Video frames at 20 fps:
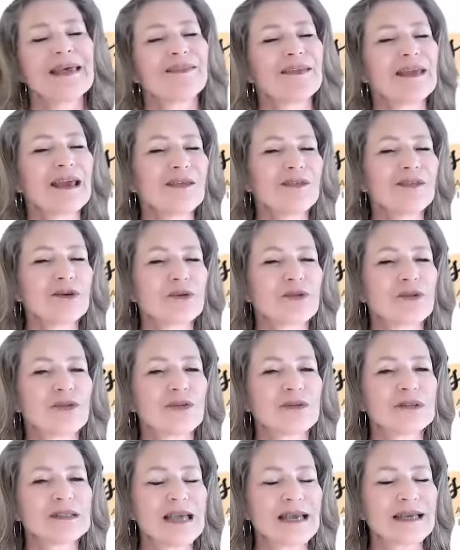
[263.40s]
The other
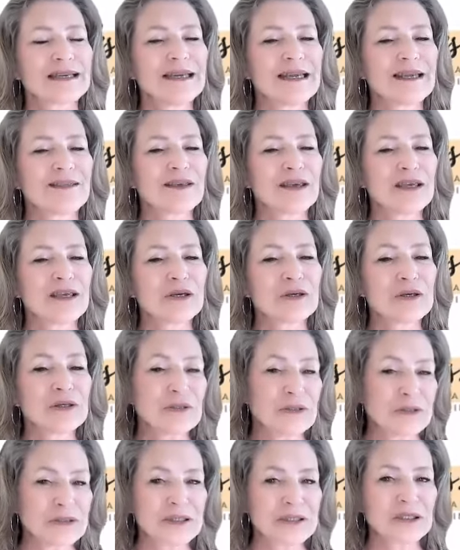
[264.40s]
technique that you can
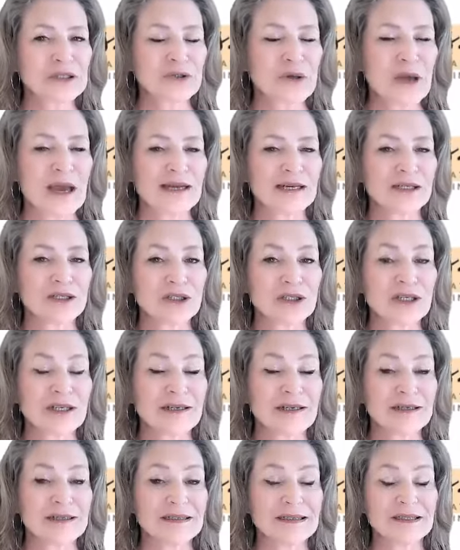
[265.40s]
use, a strategy,
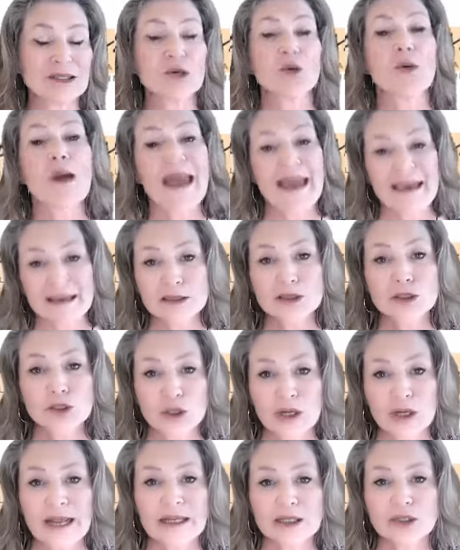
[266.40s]
is you answer
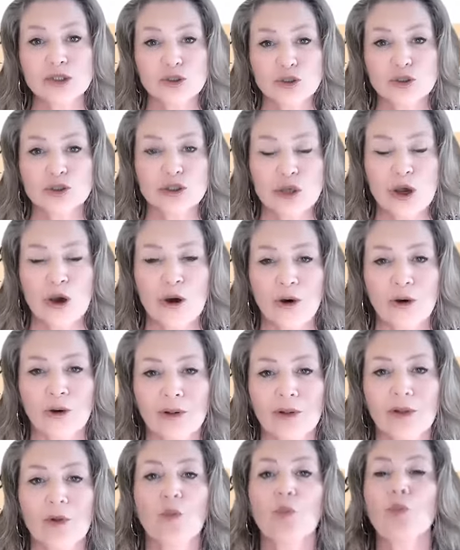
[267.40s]
nature's
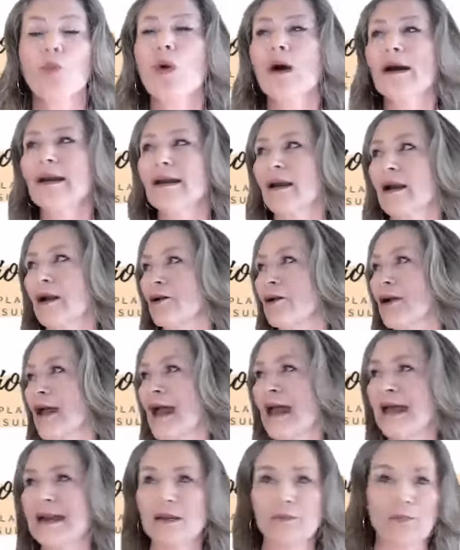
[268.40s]
call. What could
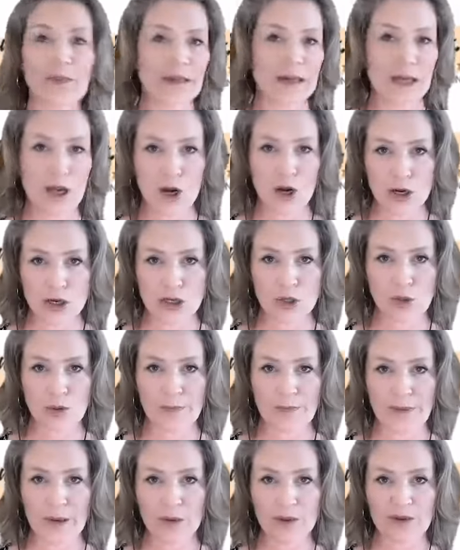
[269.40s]
anybody argue
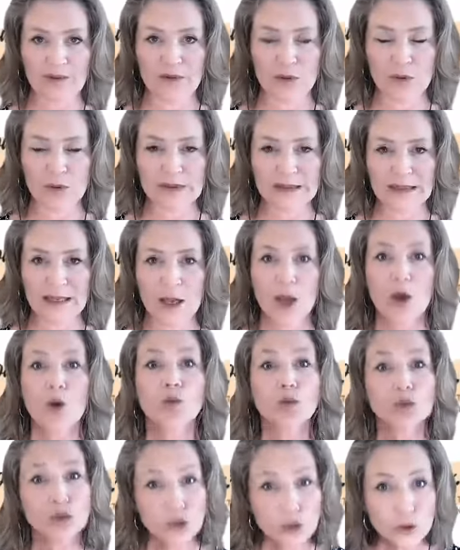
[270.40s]
about if you say,
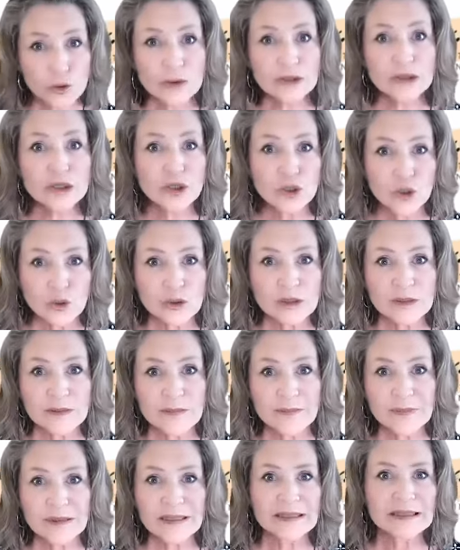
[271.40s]
would you excuse
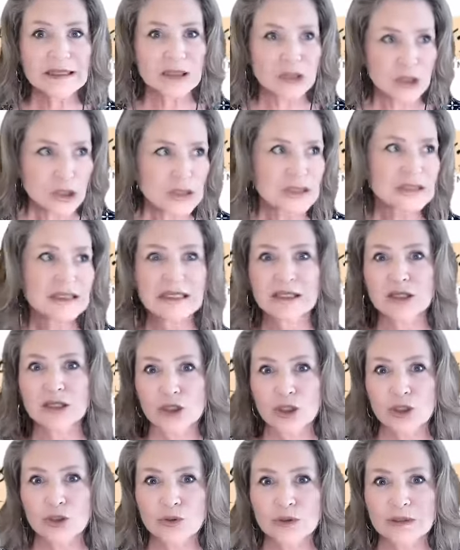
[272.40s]
me, please? I just need
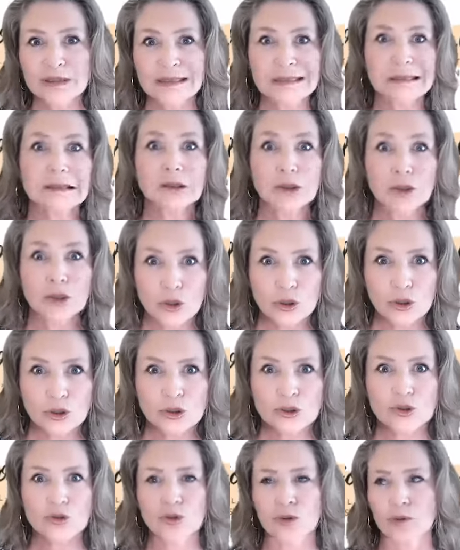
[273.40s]
to use the little
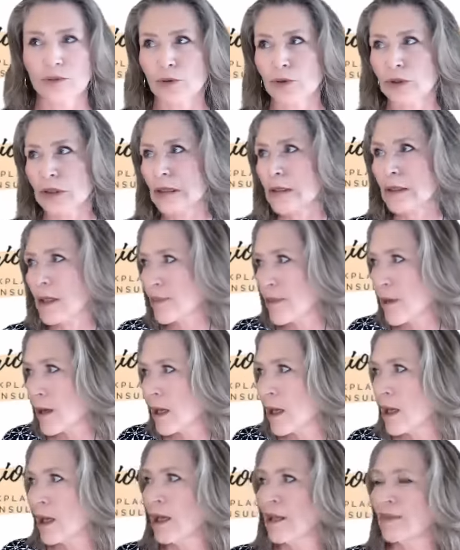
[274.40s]
girl's room or
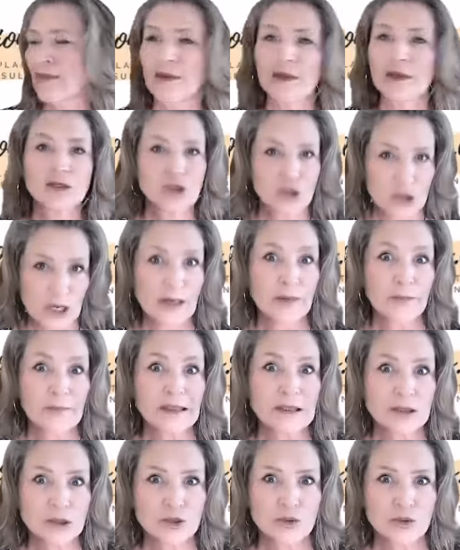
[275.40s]
the
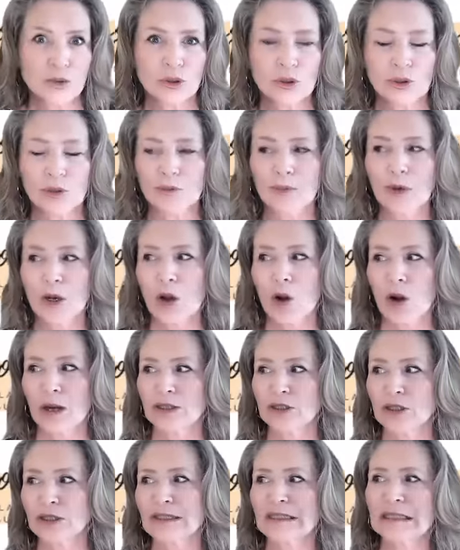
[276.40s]
gentleman's room, or
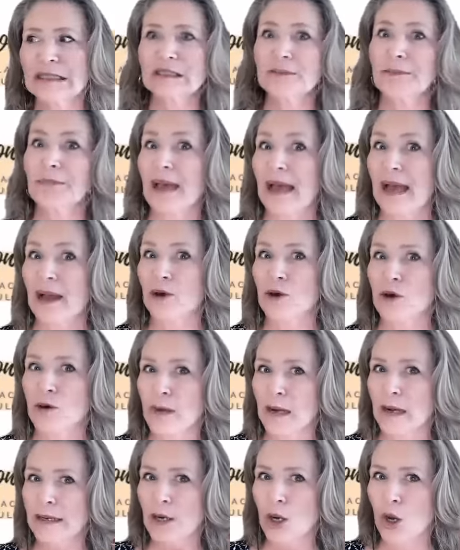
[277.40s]
I just need to powder
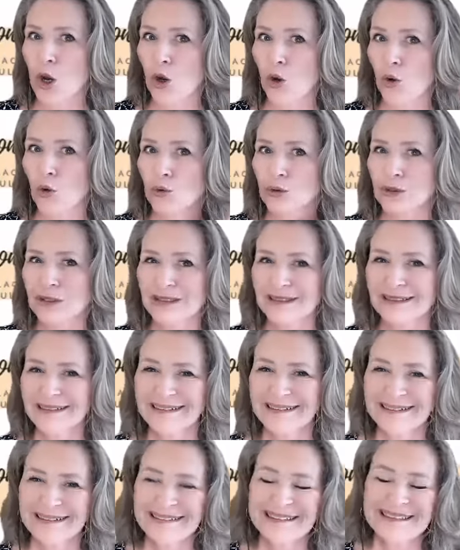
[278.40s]
my nose,
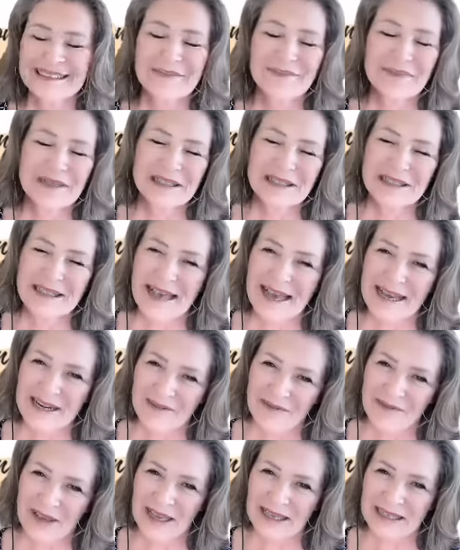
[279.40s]
something to that
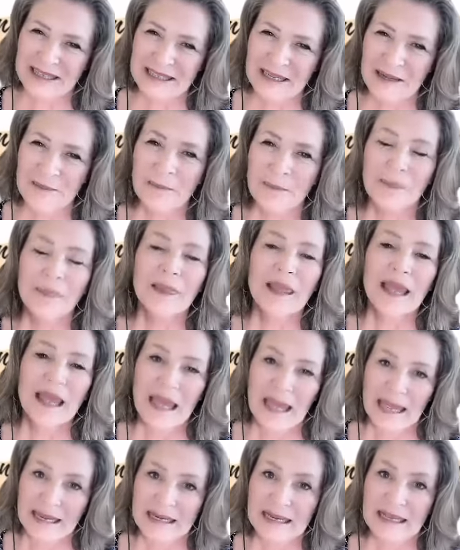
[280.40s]
effect.
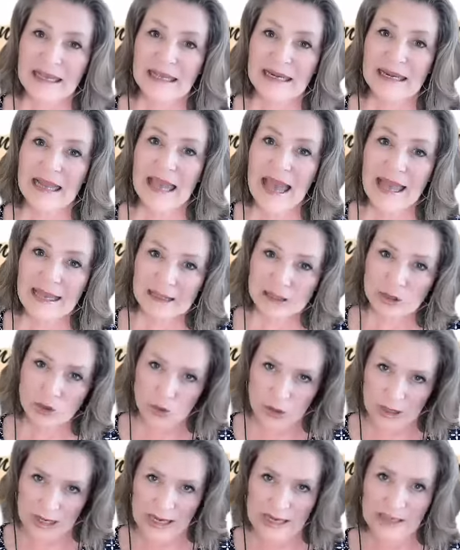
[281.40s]
And it
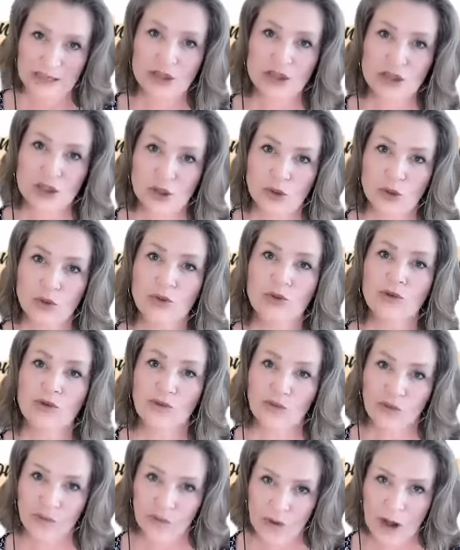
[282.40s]
extricates you
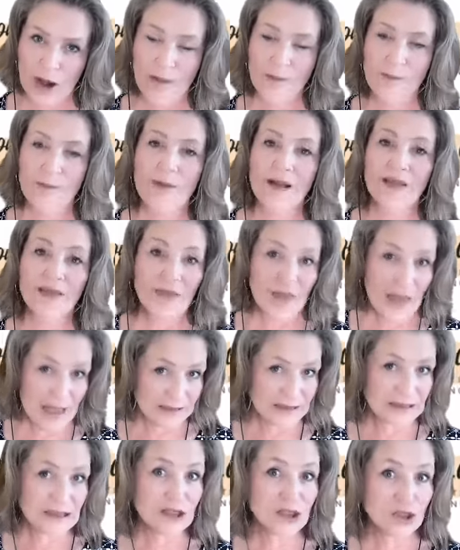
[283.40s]
from
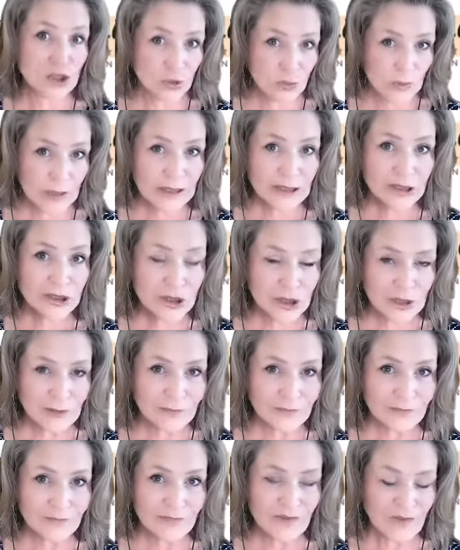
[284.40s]
that
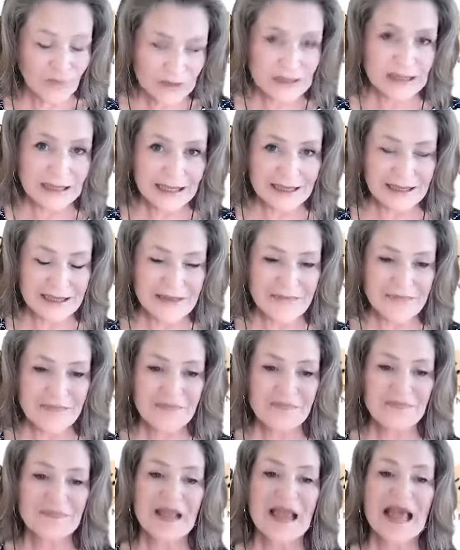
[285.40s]
situation physically.
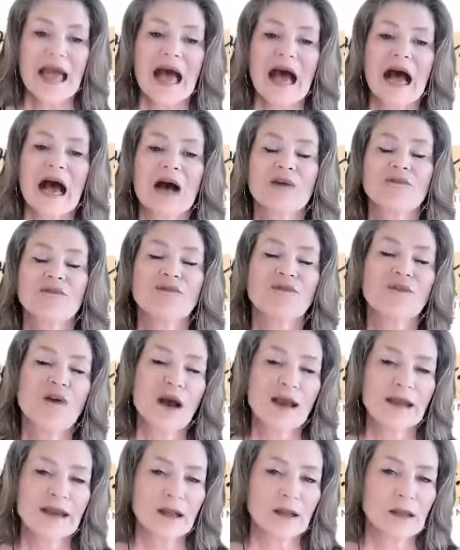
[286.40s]
A
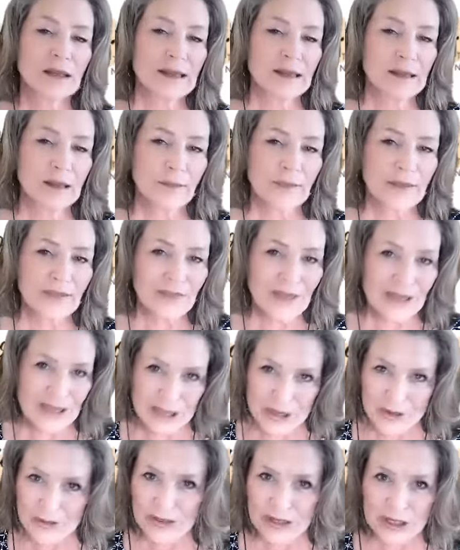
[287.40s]
final element that
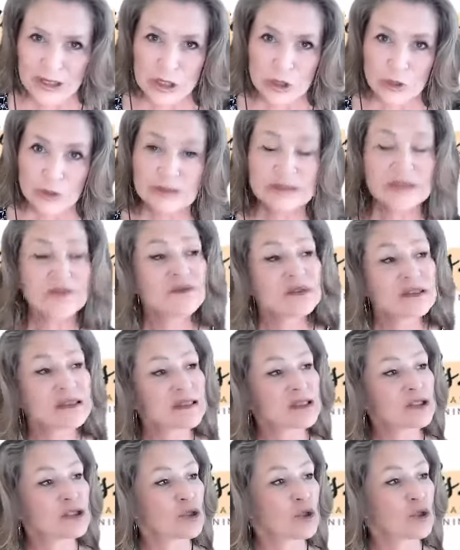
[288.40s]
you can use, if it's
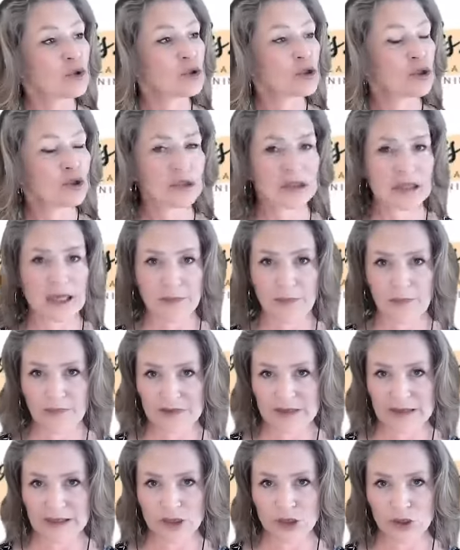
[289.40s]
a social type of
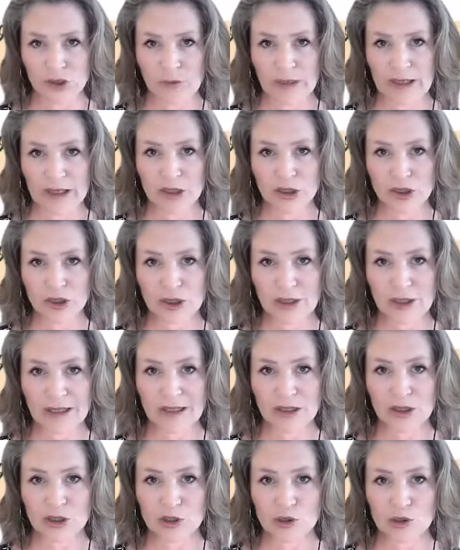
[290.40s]
situation,
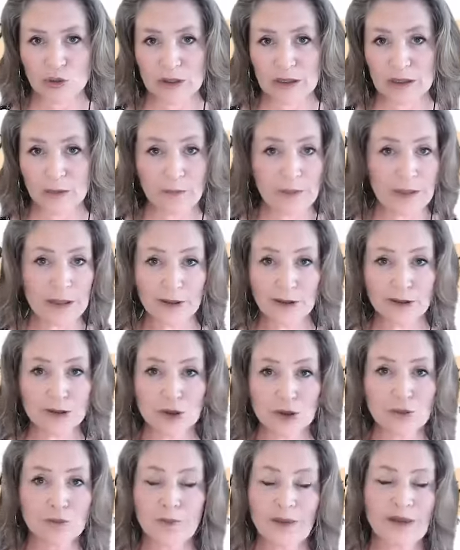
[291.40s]
is you can appeal
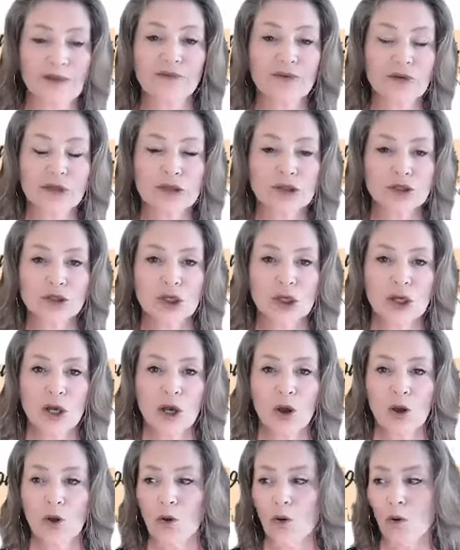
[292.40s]
to beverage
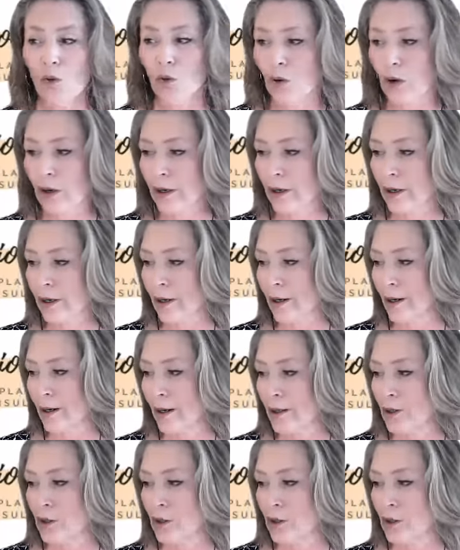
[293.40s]
or